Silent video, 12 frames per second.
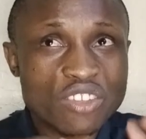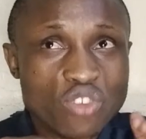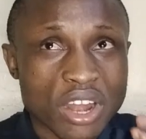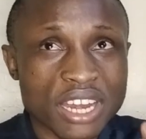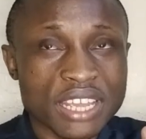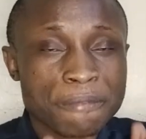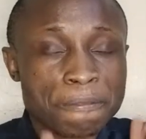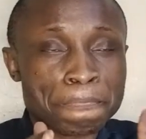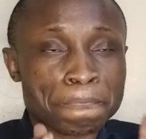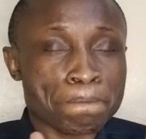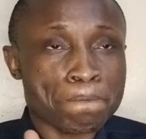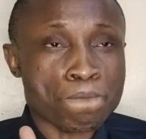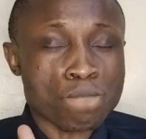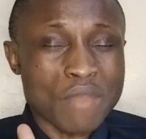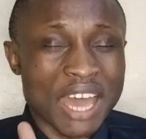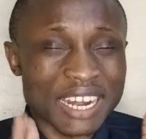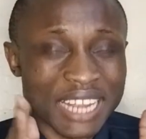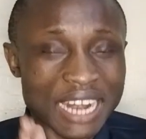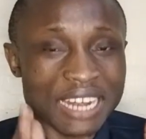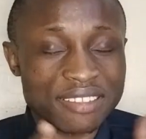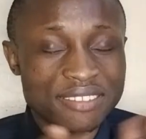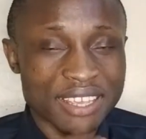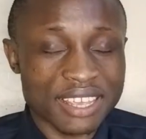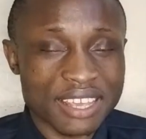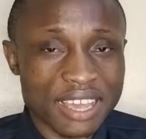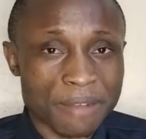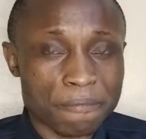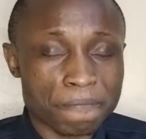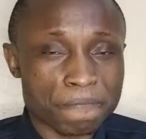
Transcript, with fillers: actually realistic here.